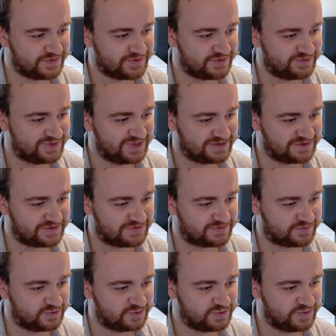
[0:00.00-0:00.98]
Would
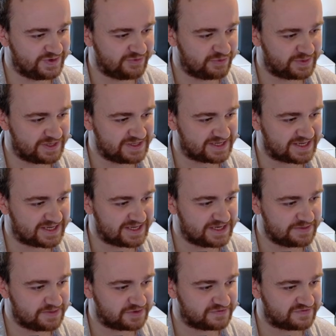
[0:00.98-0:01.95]
we ever play the
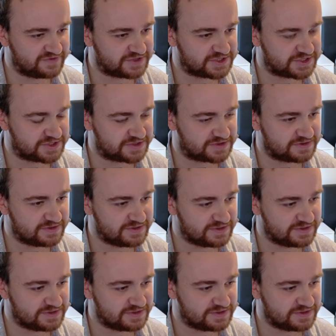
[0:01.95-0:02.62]
Kinemon for 2?